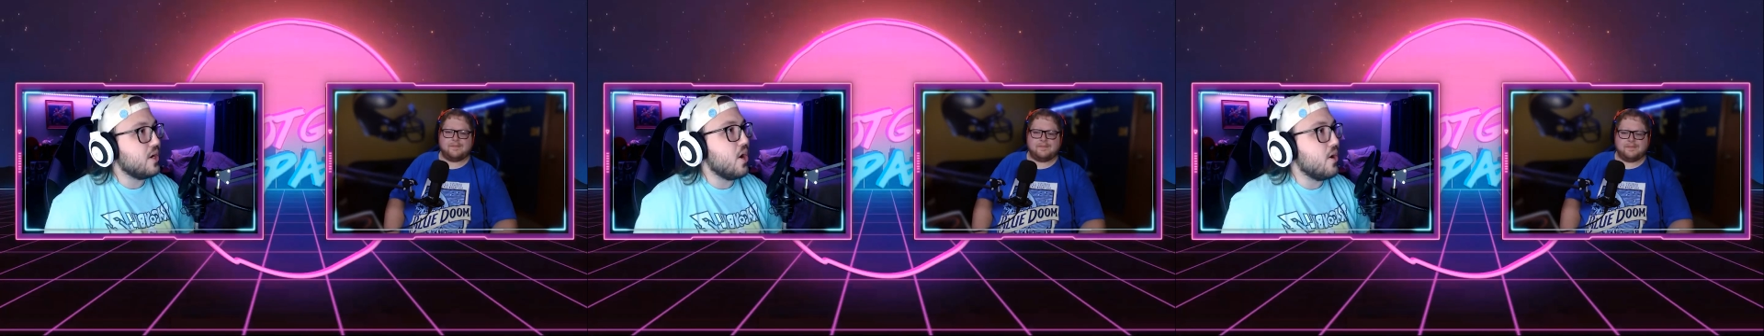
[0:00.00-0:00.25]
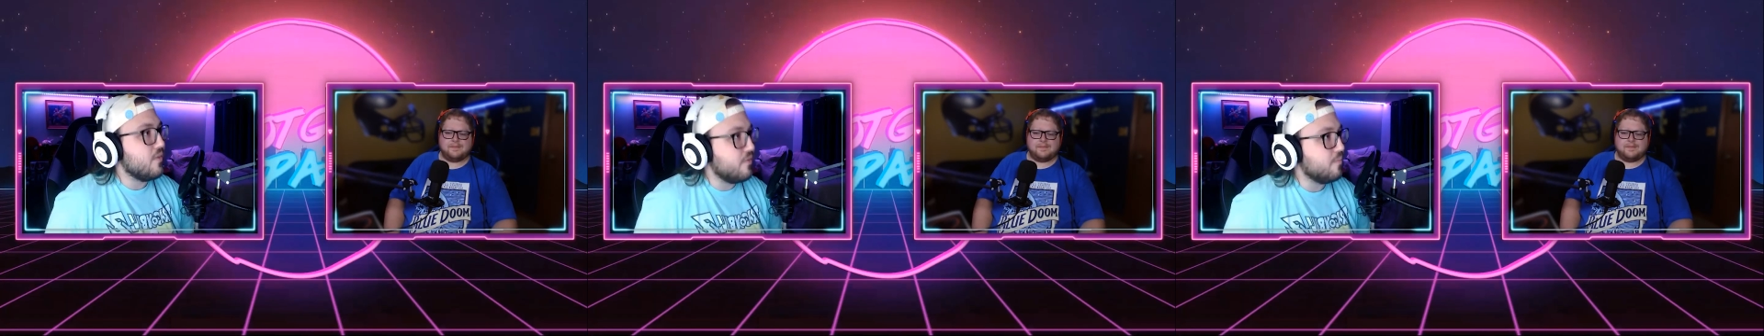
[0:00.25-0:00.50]

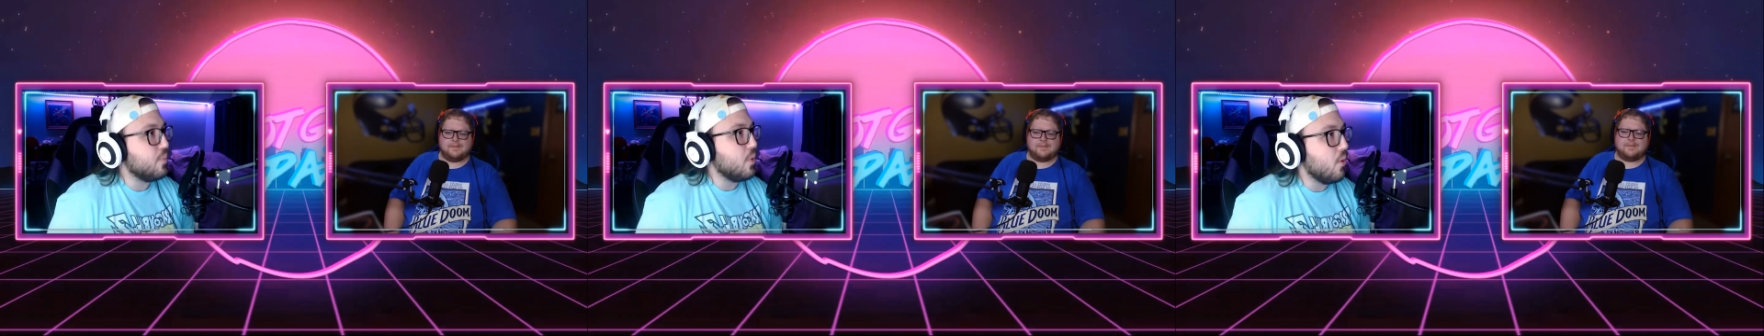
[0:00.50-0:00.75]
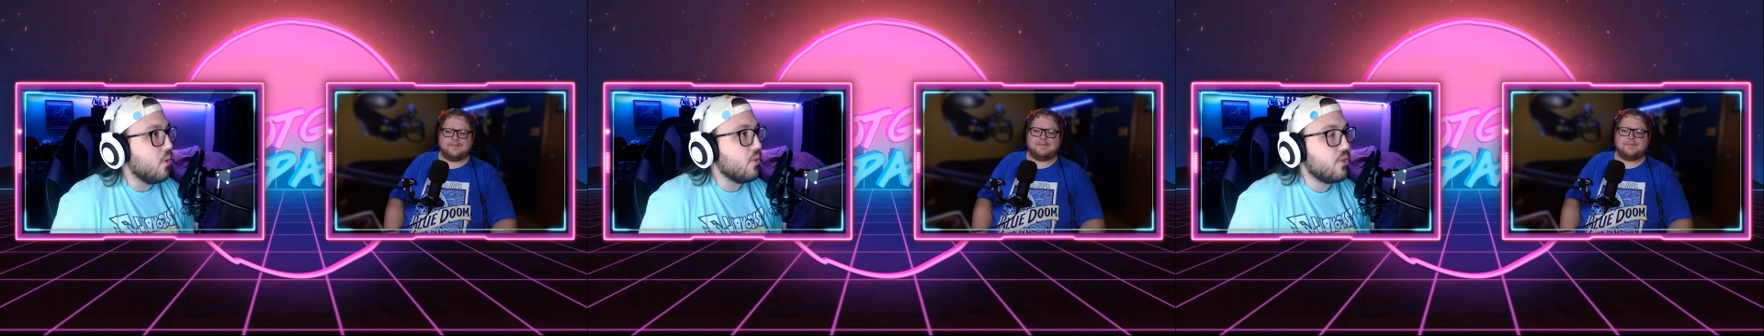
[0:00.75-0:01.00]
of
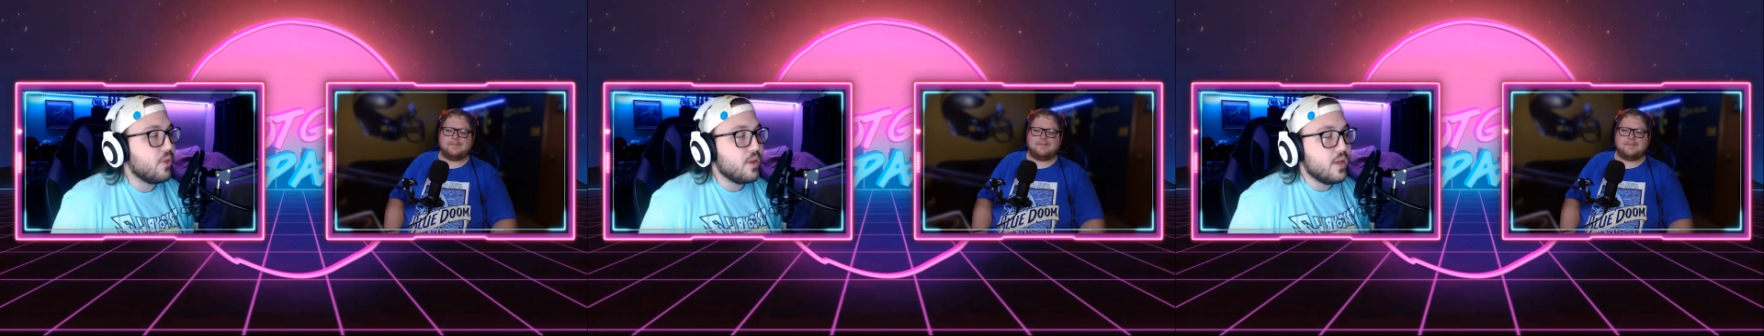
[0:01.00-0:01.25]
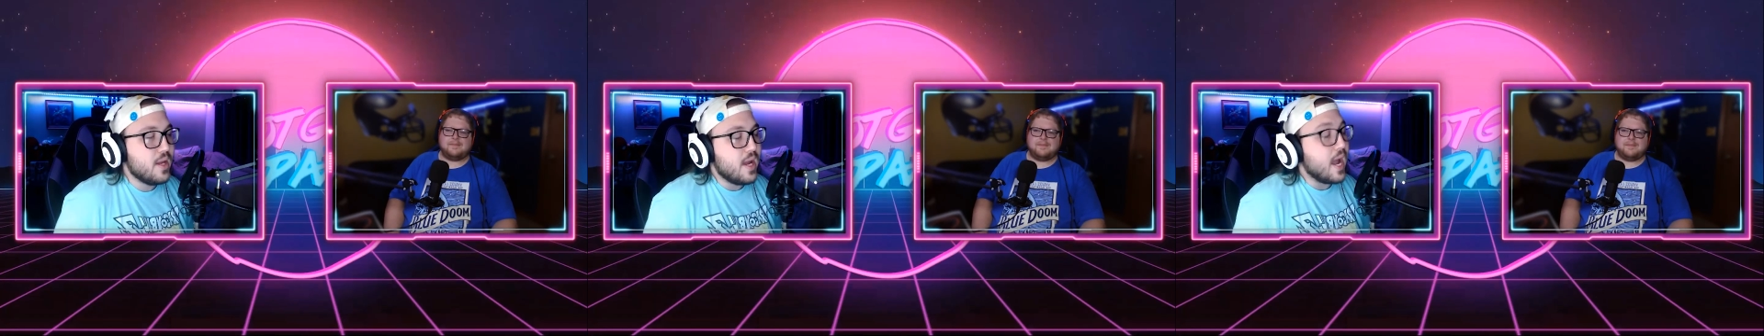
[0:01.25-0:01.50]
both.
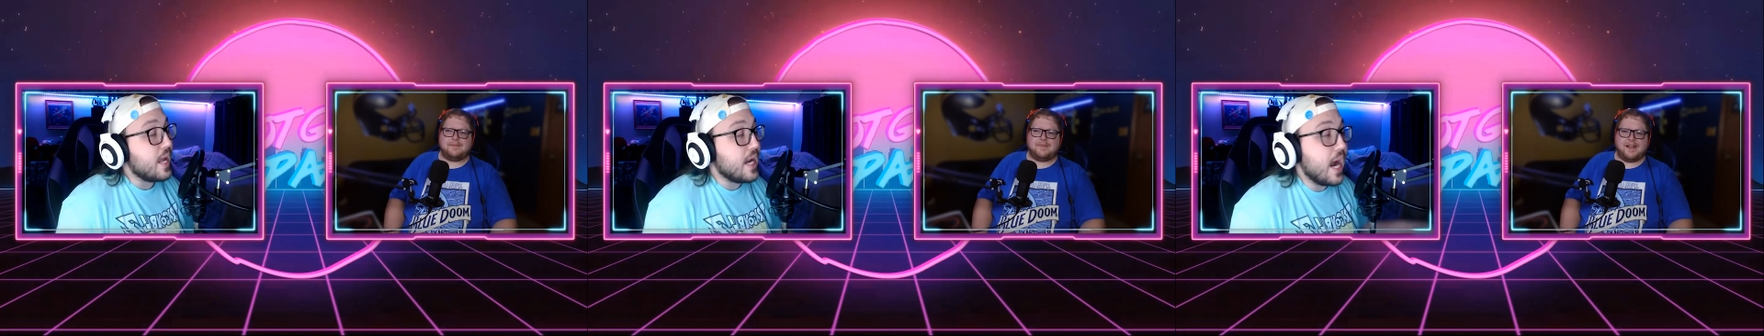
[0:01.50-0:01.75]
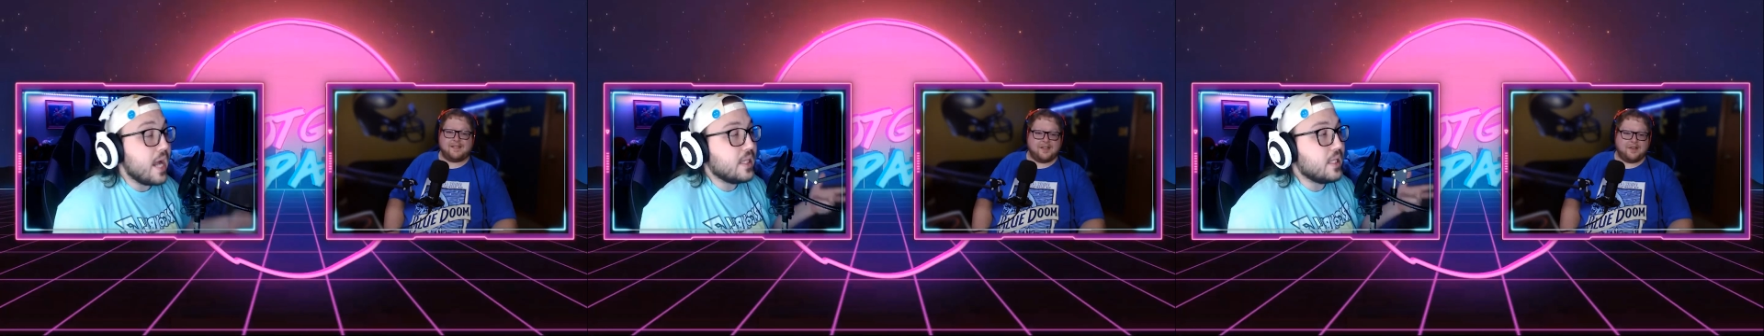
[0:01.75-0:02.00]
And
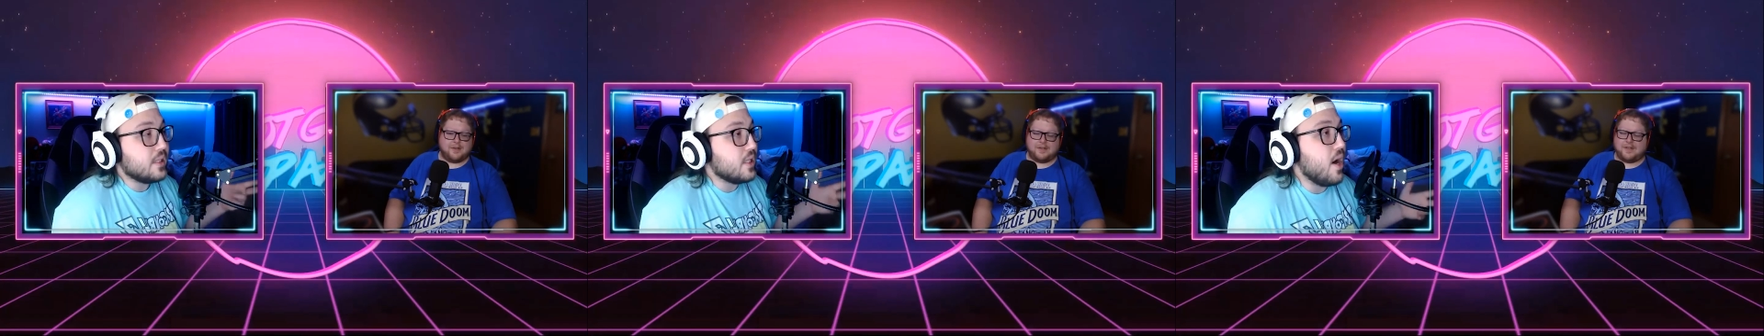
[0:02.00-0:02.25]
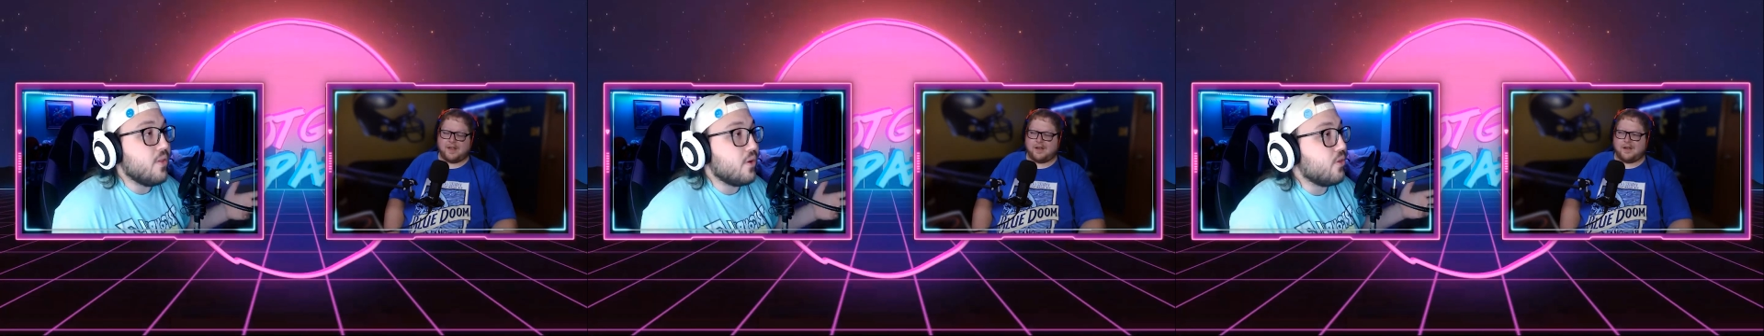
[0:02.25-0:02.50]
I think the
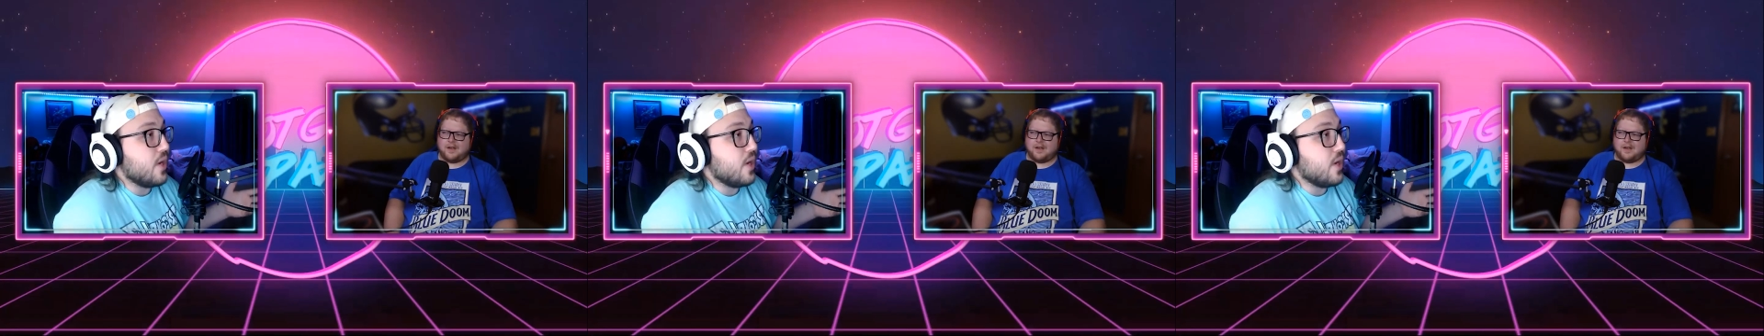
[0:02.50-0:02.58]
other thing, I